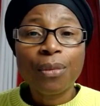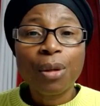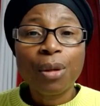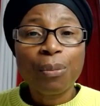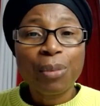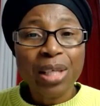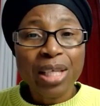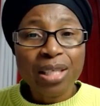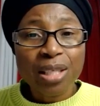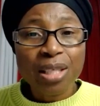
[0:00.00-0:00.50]

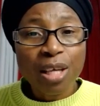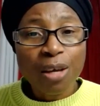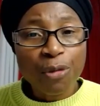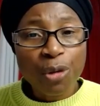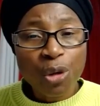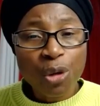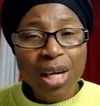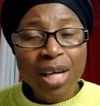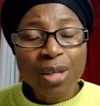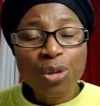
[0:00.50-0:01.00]
Please give
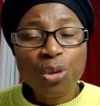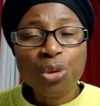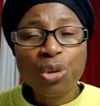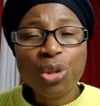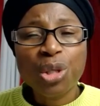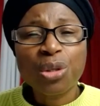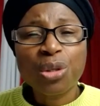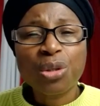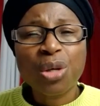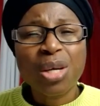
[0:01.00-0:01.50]
your life to
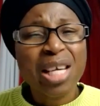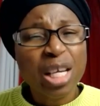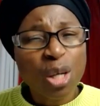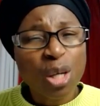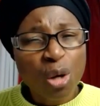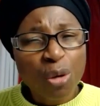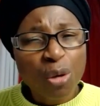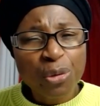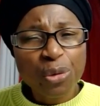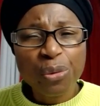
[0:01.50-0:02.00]
Jesus. He
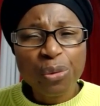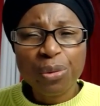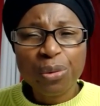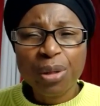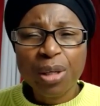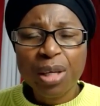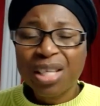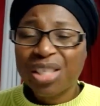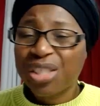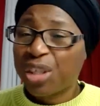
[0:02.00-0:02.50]
loves you.
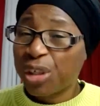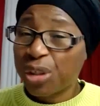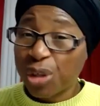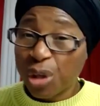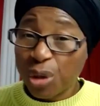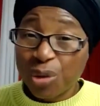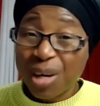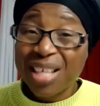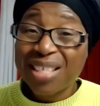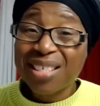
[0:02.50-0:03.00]
Jesus
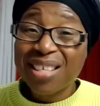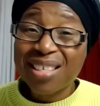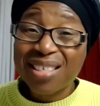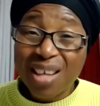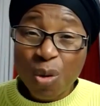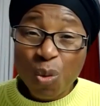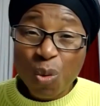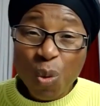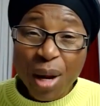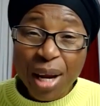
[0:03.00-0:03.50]
Christ is
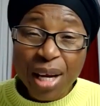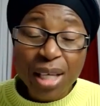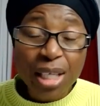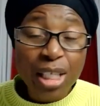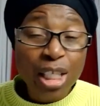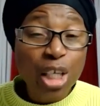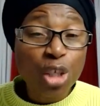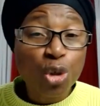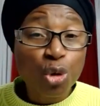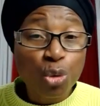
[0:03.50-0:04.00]
the way,
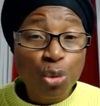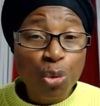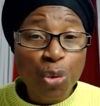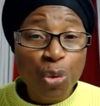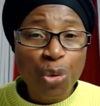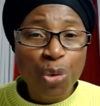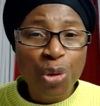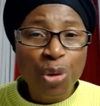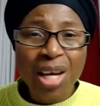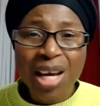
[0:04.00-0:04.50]
the truth,
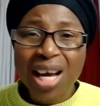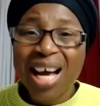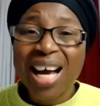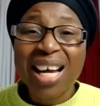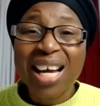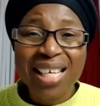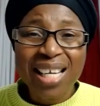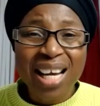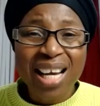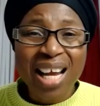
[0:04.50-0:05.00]

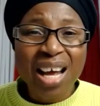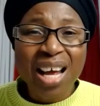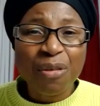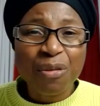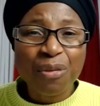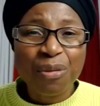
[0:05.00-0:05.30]
and their life.